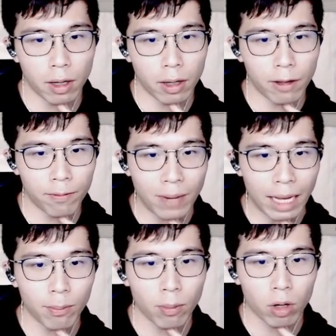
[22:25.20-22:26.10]
If
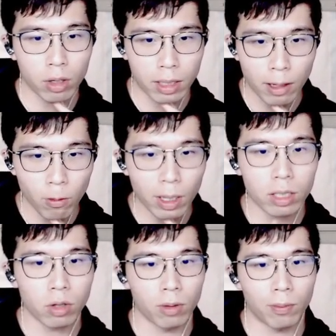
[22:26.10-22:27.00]
black block, then
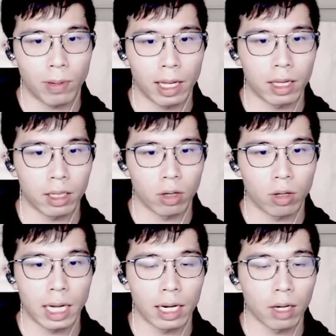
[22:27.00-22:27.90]
white could play
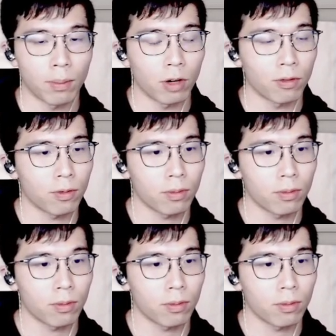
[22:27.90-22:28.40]
the tiger move.